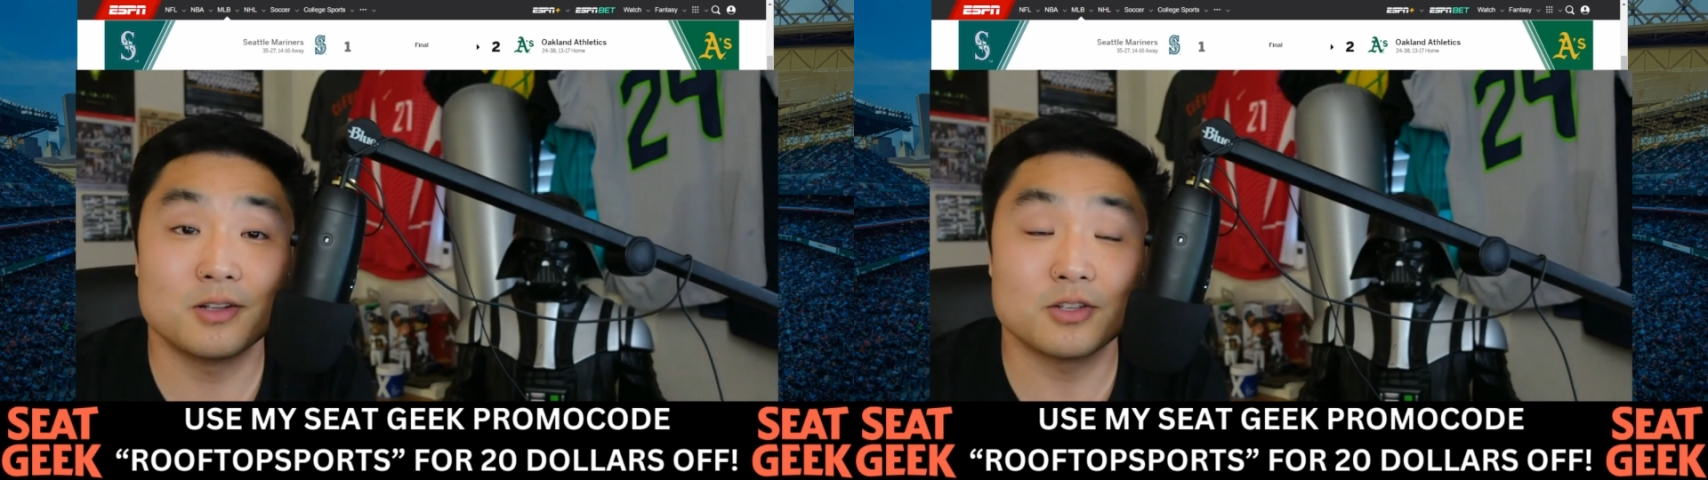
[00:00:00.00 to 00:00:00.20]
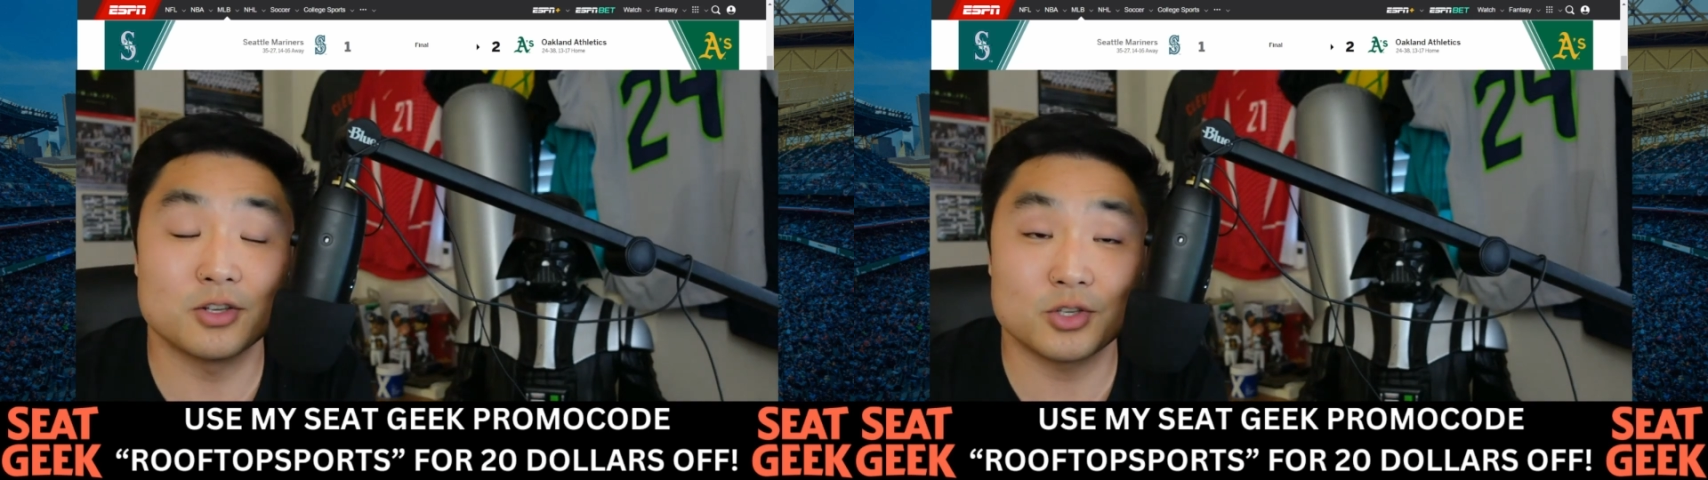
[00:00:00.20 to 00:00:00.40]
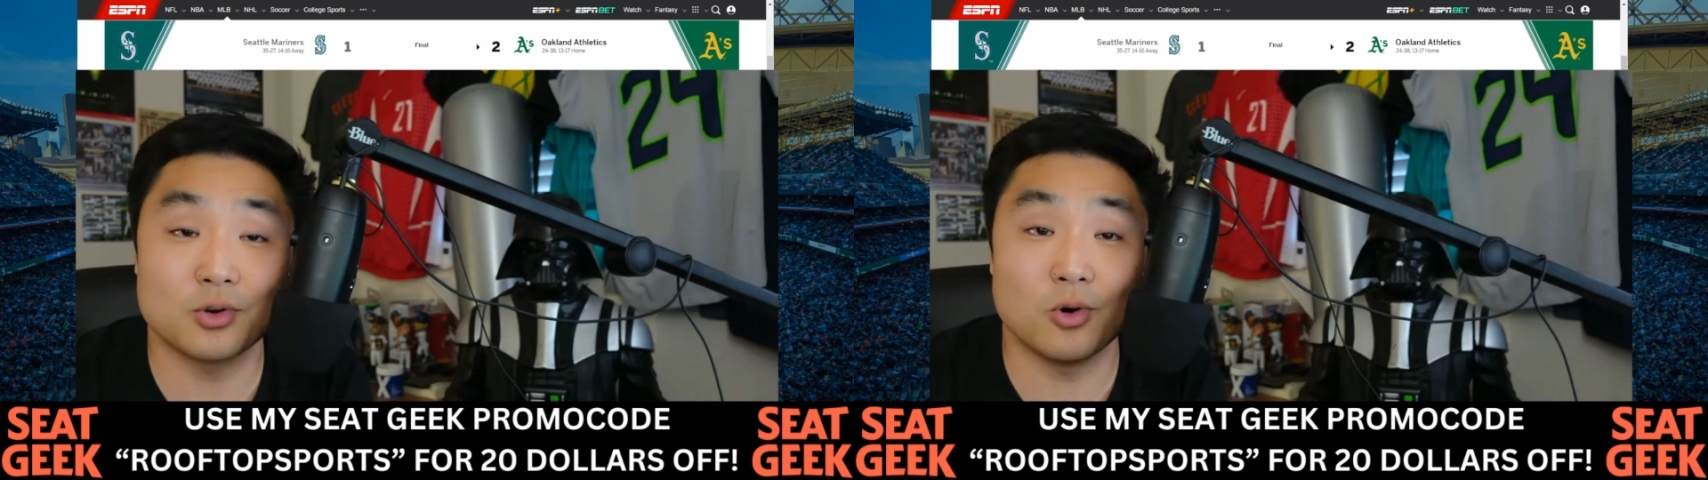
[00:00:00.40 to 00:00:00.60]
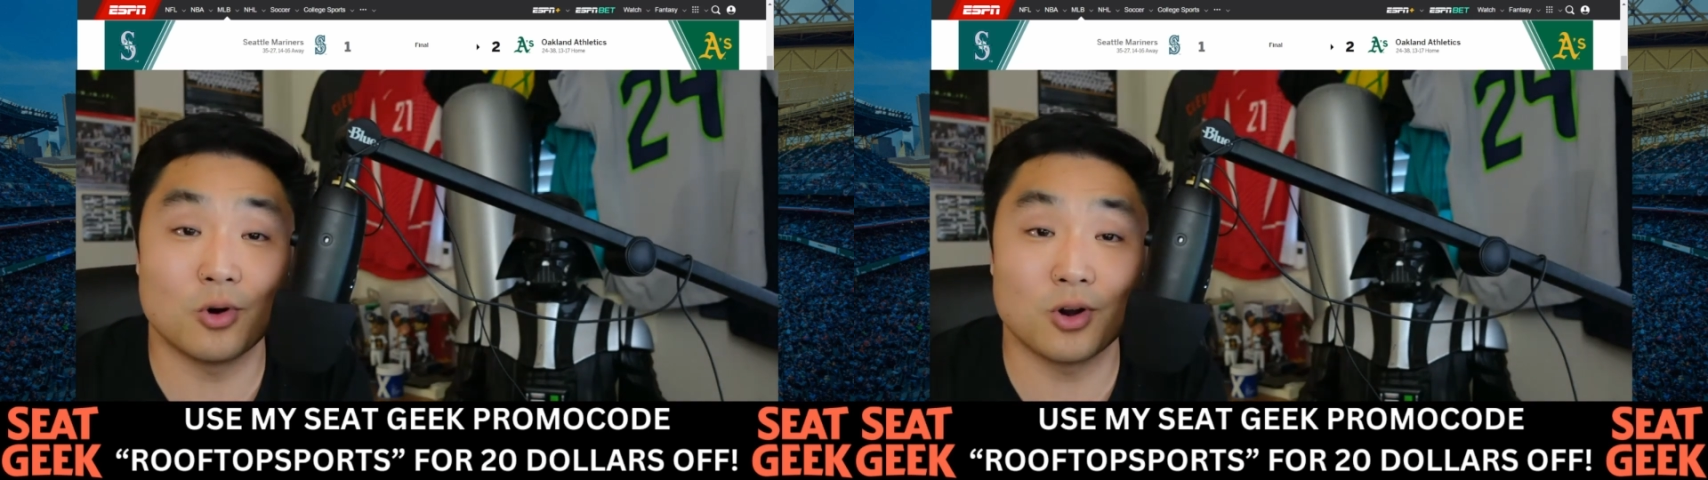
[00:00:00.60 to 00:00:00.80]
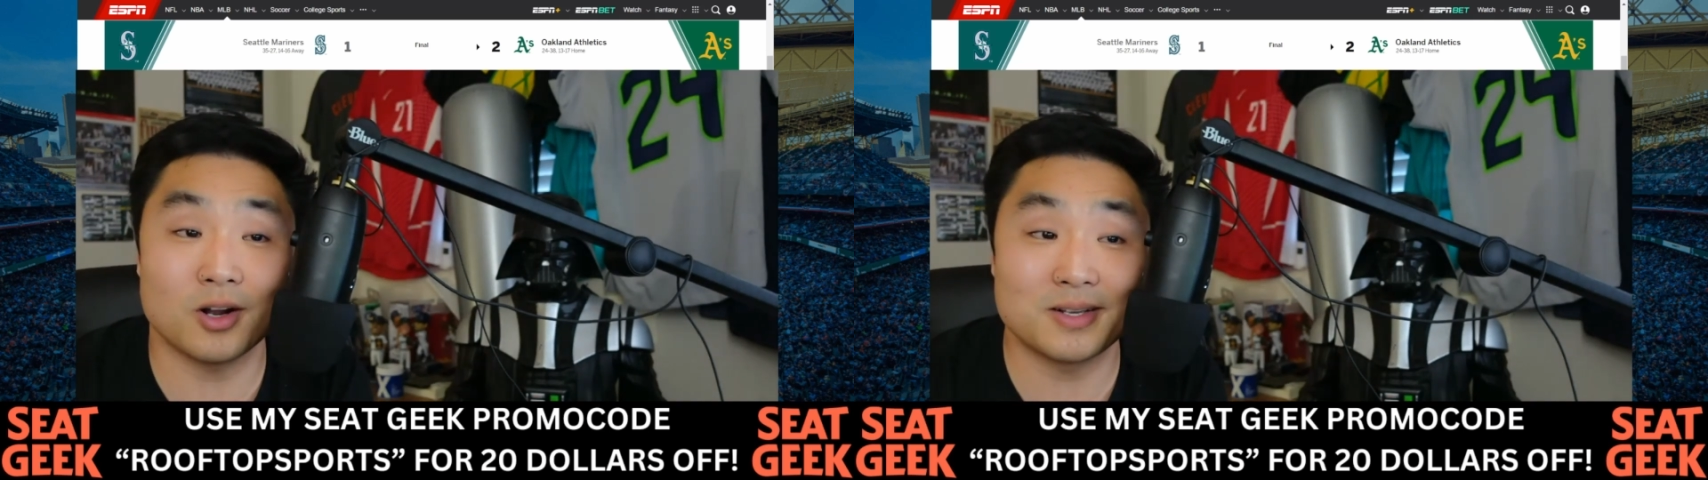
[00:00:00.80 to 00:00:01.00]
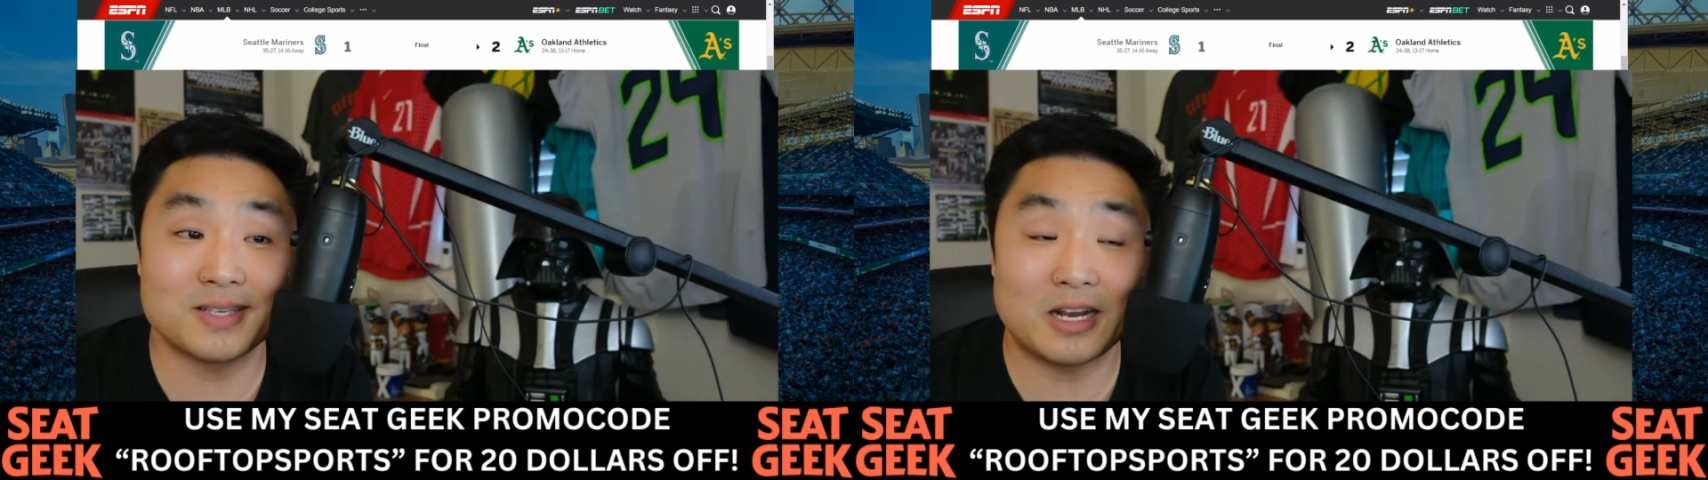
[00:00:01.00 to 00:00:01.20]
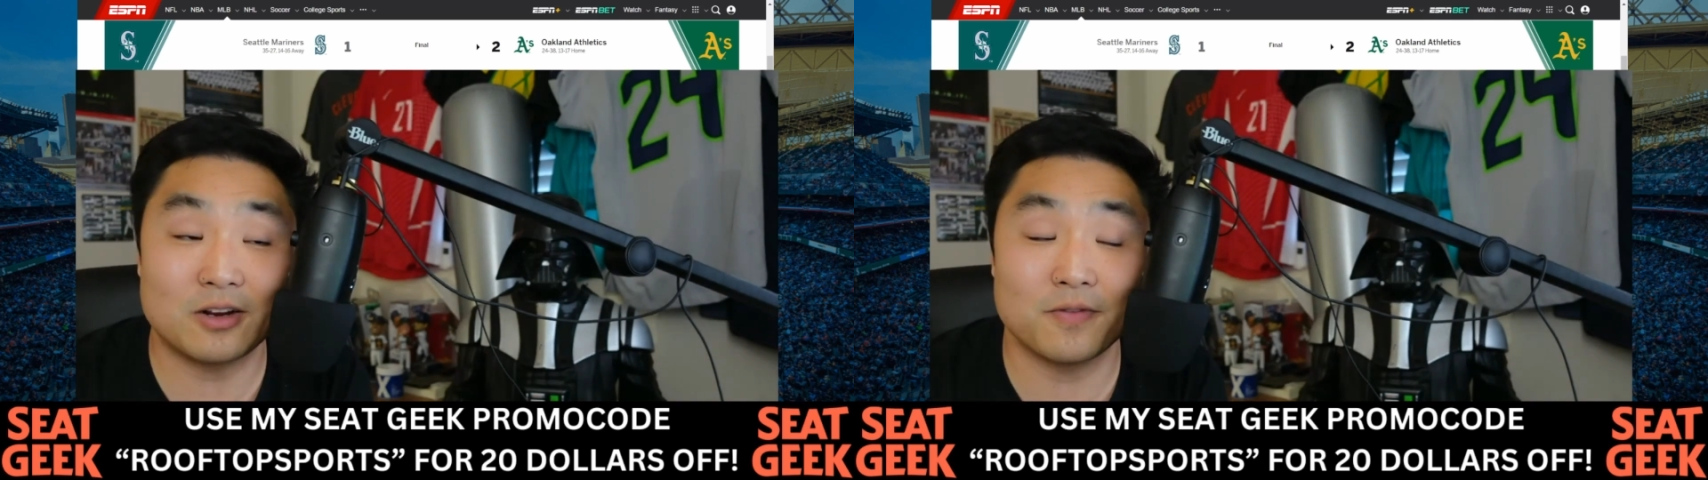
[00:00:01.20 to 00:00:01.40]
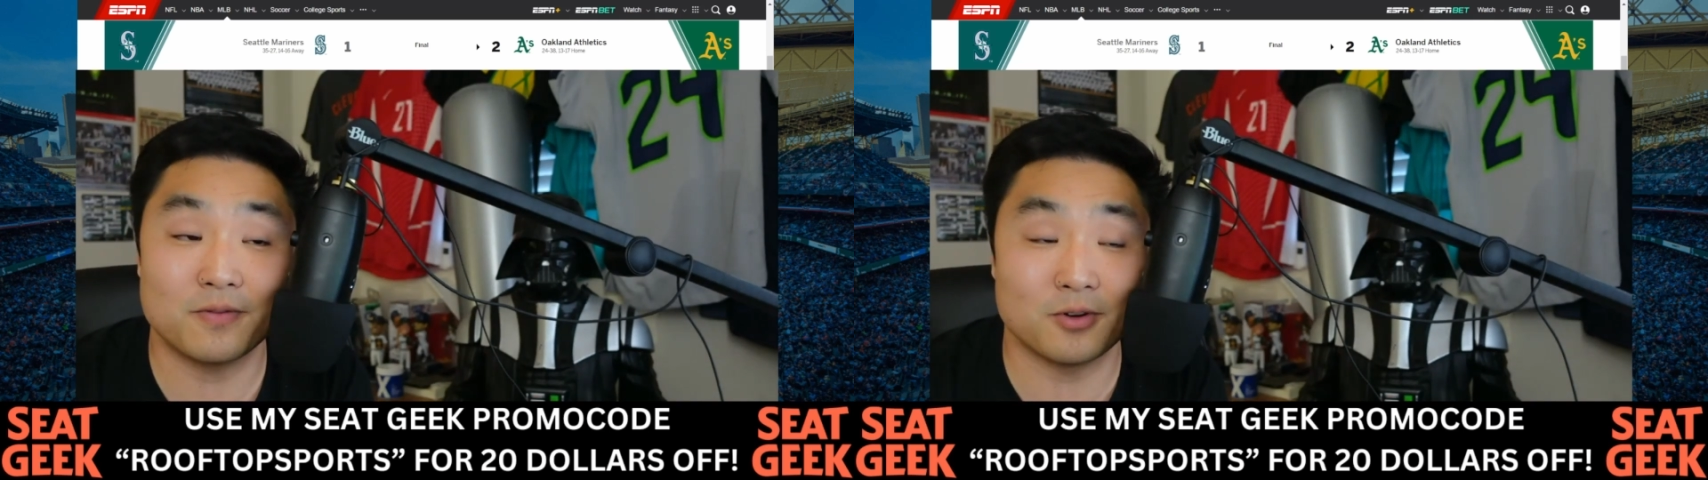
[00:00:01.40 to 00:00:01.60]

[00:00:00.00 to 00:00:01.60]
to score on a sacrifice.